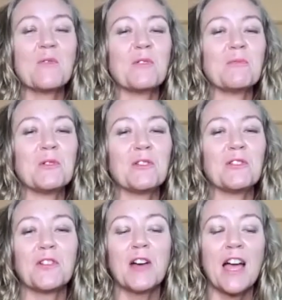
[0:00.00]
Well,
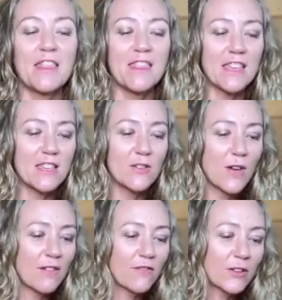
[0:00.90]
beautiful. And thank you
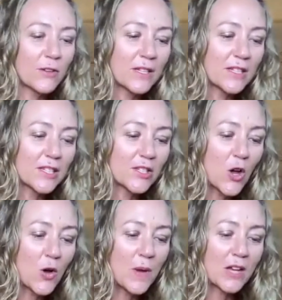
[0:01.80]
everyone
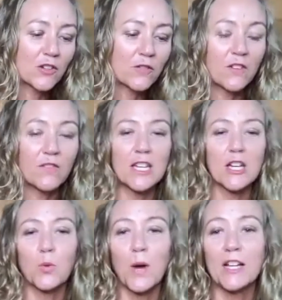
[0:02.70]
so much. If you have any
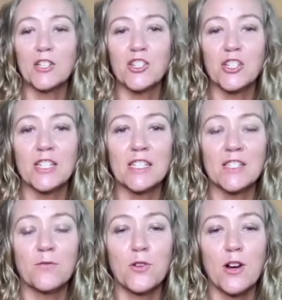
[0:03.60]

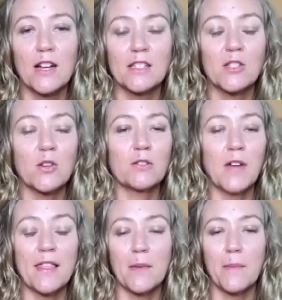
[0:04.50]
questions for us, you can
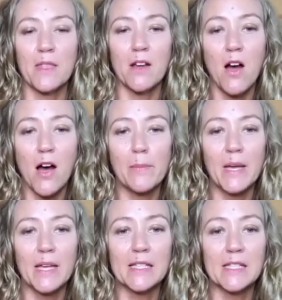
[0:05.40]
write them in the
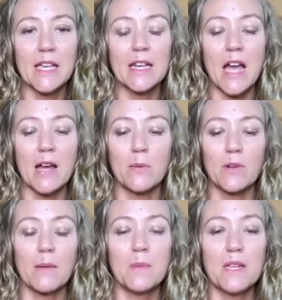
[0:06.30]
comments and I will
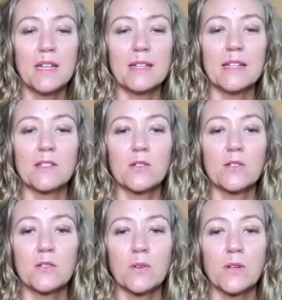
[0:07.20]
come in and answer
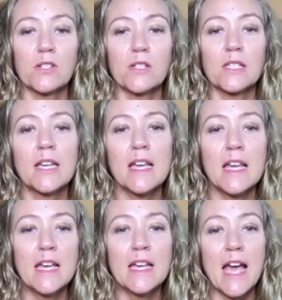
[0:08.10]
those questions.
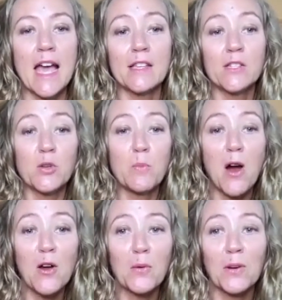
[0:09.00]
And then
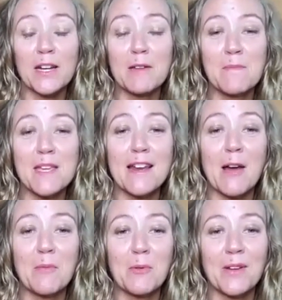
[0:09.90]
tomorrow we're going to meet
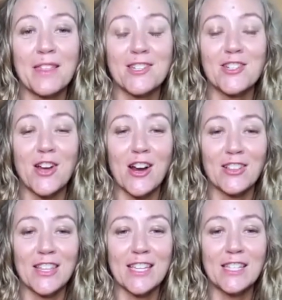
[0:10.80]
up with
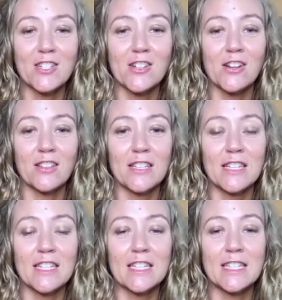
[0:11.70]
Charlotte.
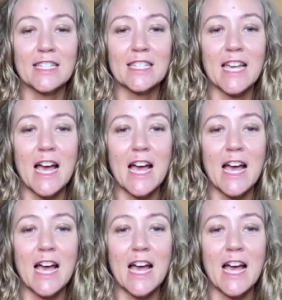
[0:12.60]
Charlotte is,